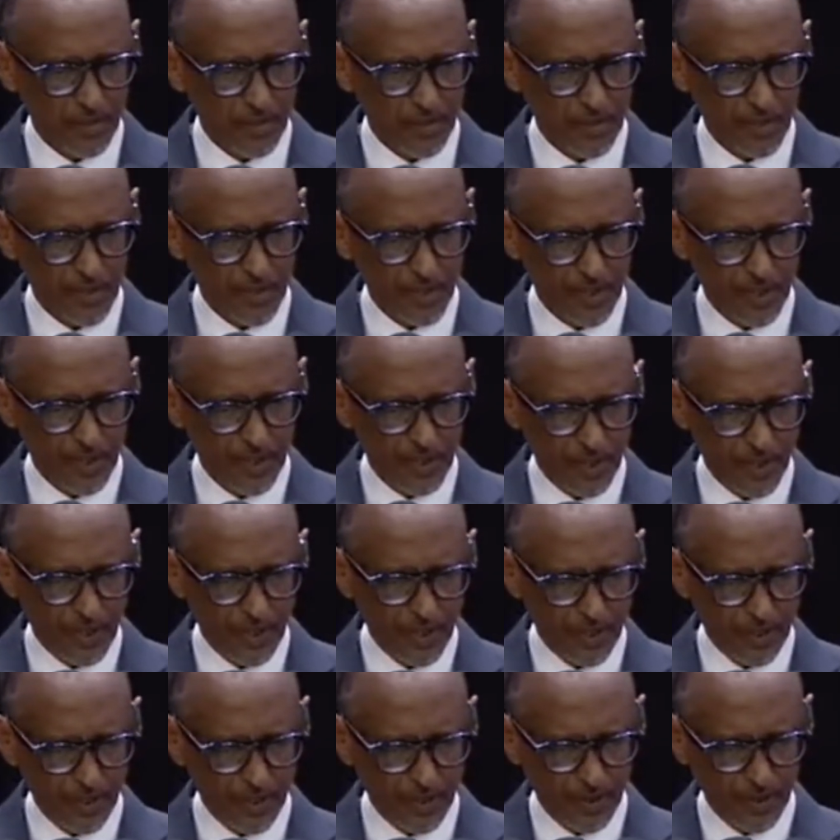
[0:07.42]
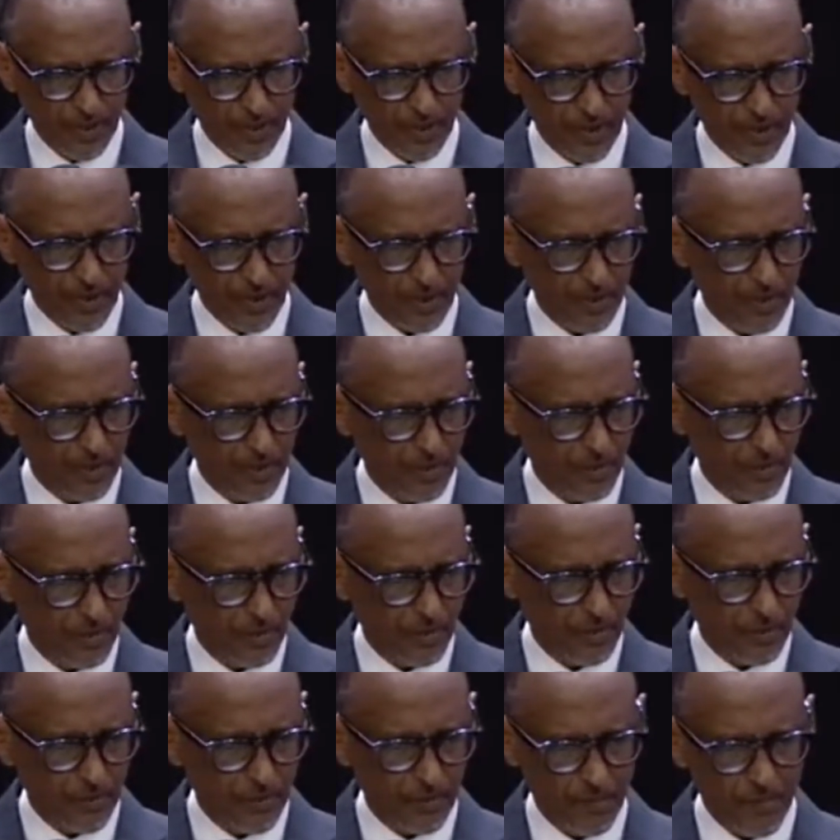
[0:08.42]
Recently, there is
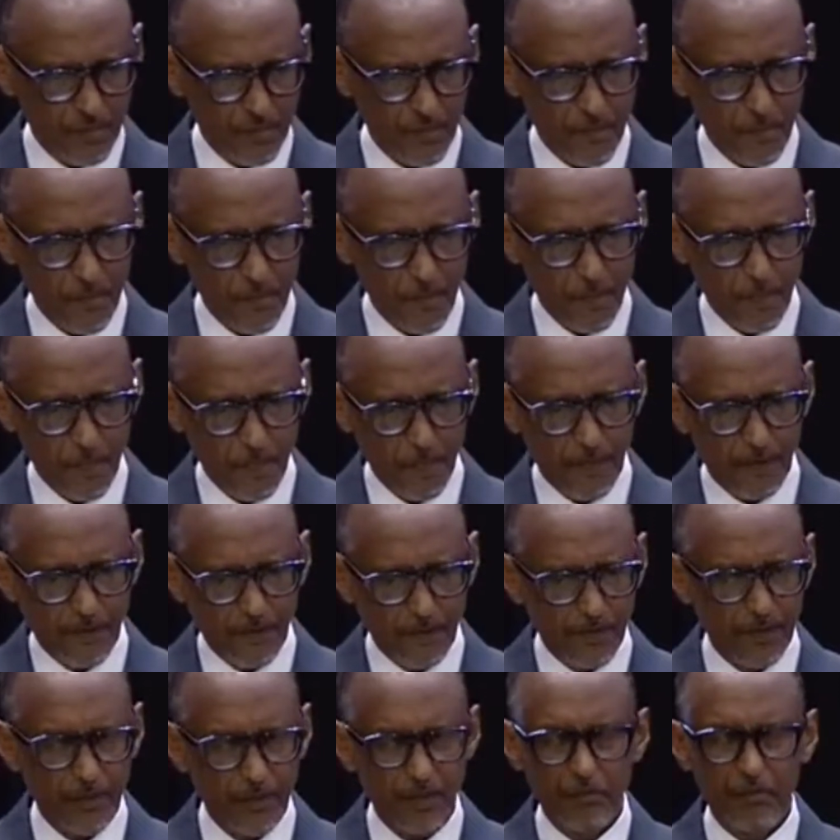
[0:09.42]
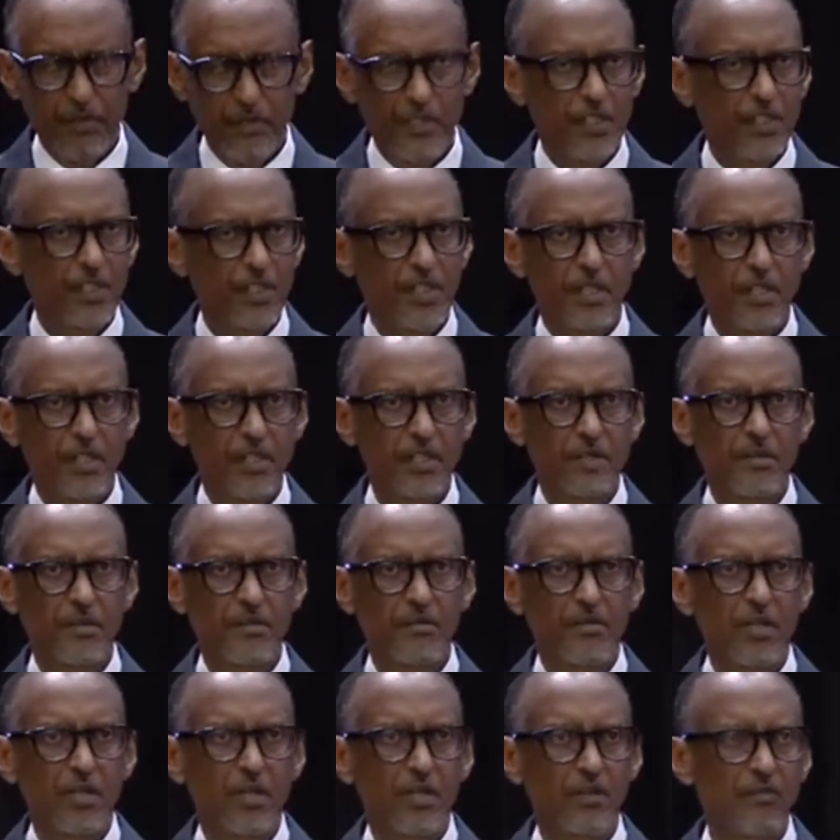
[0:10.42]
some
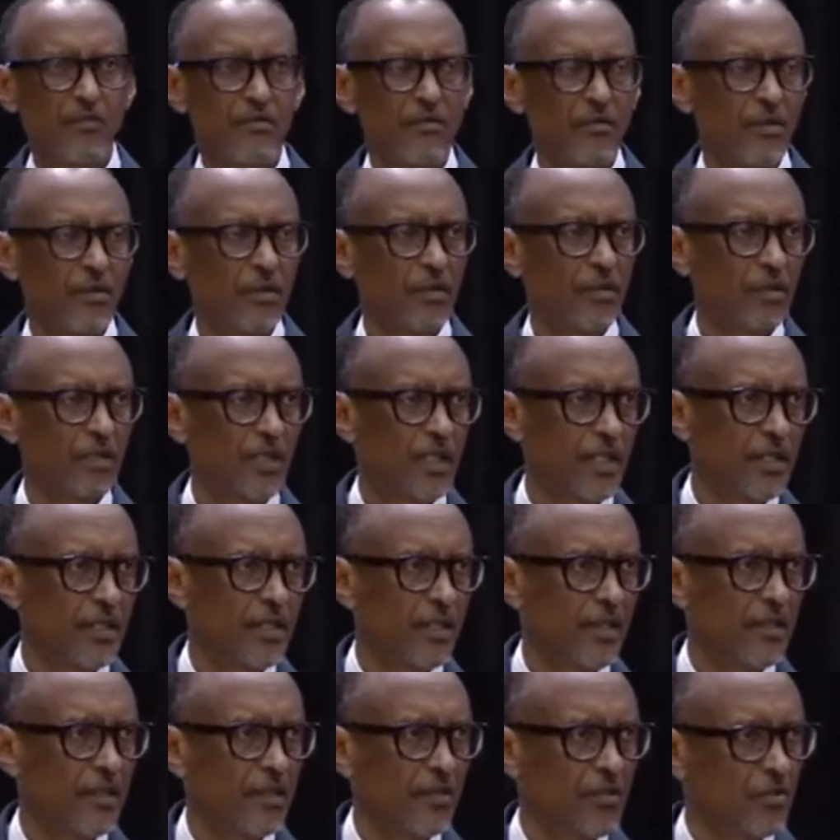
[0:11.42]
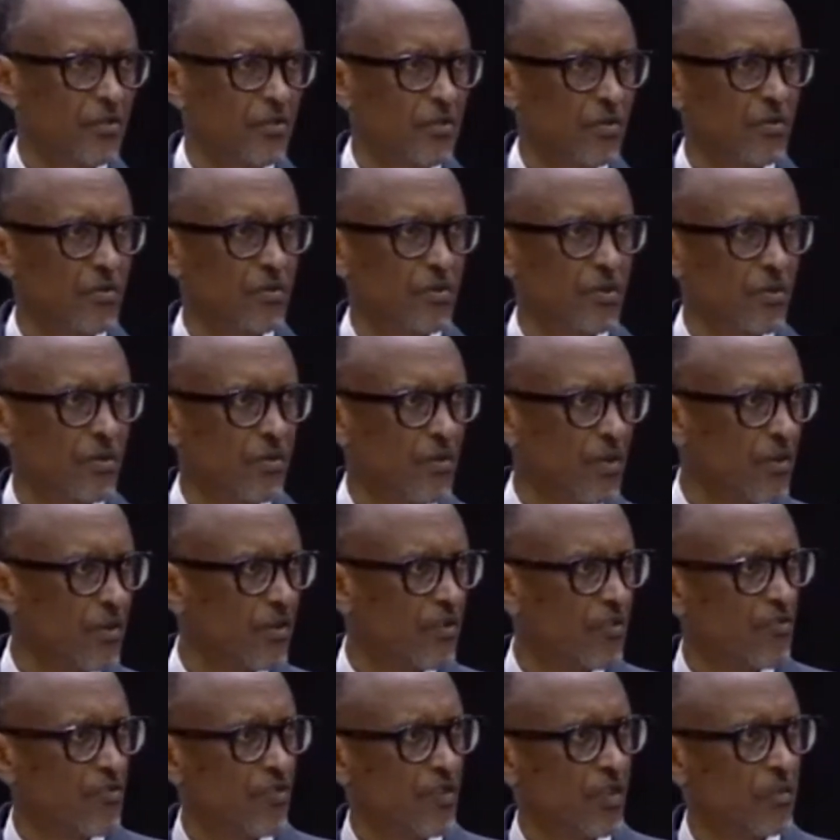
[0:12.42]
discussion we have entered into with one
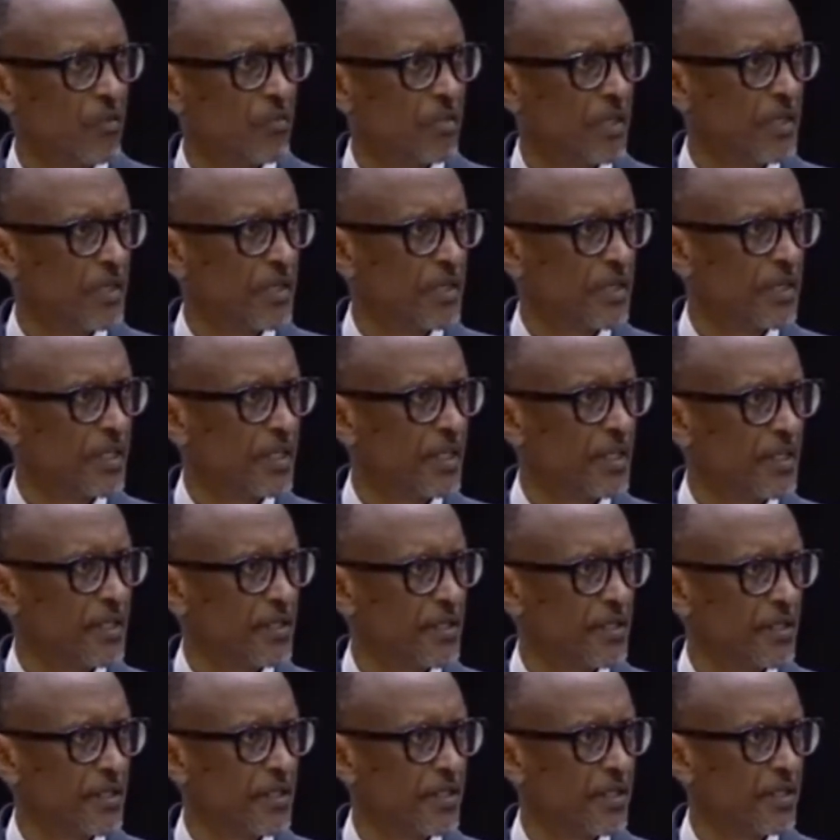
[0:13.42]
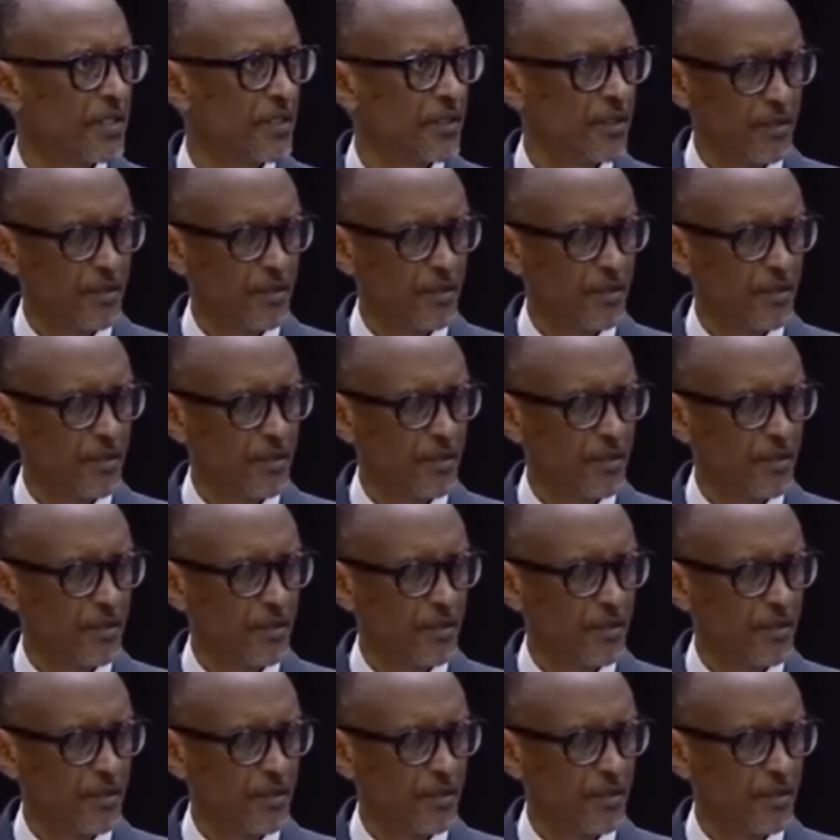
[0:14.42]
of our partners